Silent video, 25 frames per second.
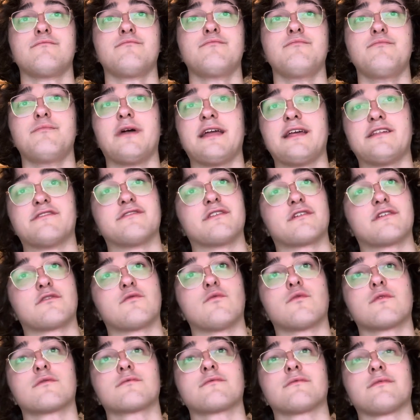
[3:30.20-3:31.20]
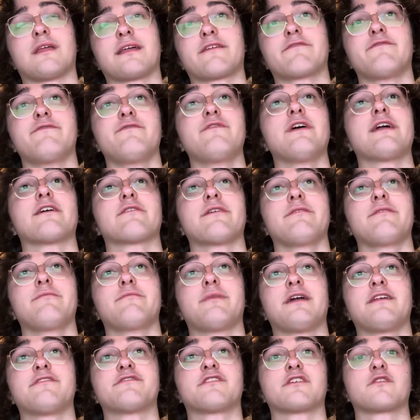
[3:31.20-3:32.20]
basic
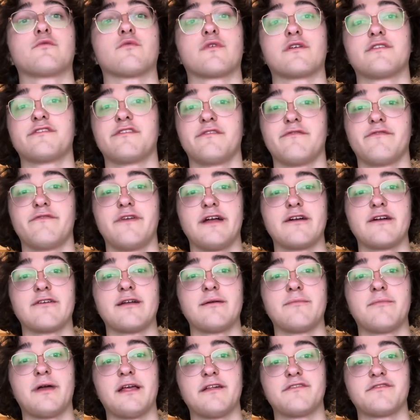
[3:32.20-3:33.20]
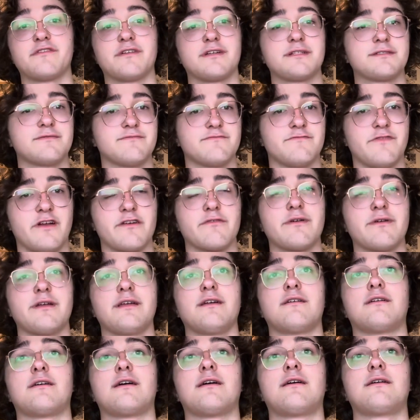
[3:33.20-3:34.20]
words and very basic, very
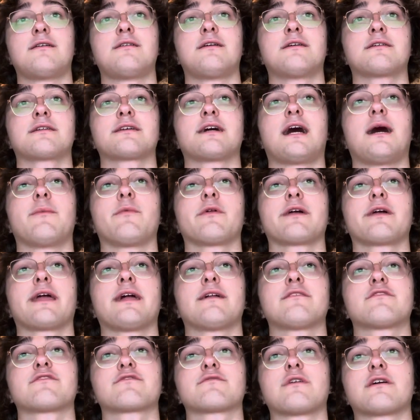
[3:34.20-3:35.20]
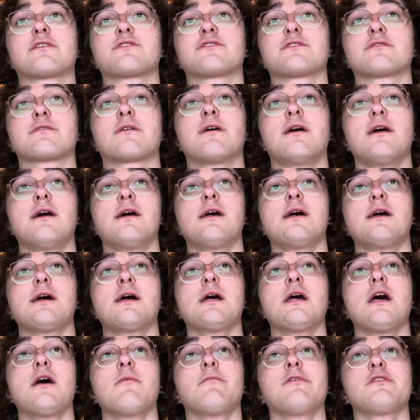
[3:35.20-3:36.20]
uncomplicated structure.
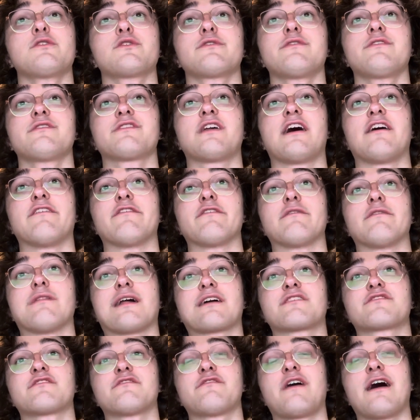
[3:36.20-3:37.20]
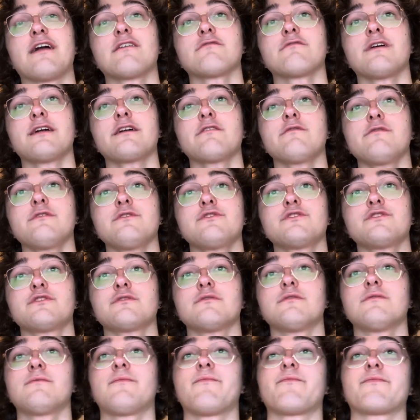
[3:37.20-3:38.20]
Pidgins have lexifier language,
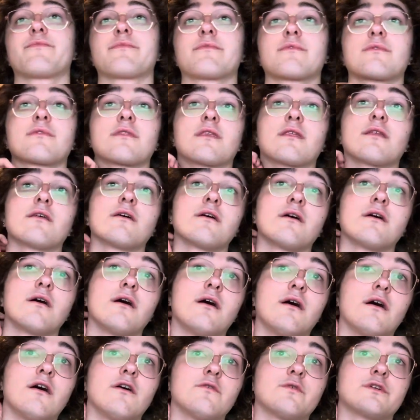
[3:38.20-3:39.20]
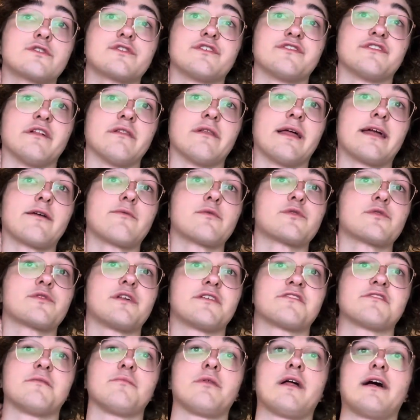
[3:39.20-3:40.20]
which is a language that
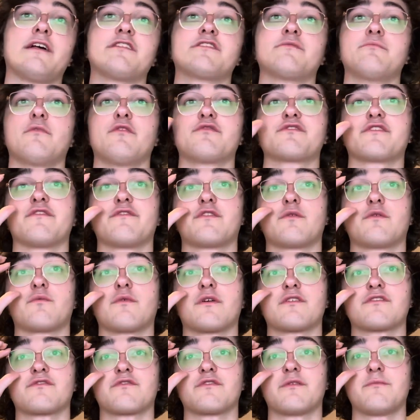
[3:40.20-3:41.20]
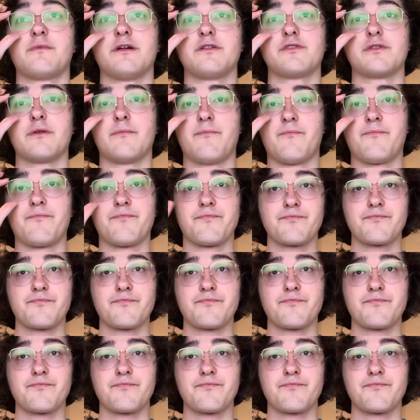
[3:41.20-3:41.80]
supplies most of the words for the pidgin.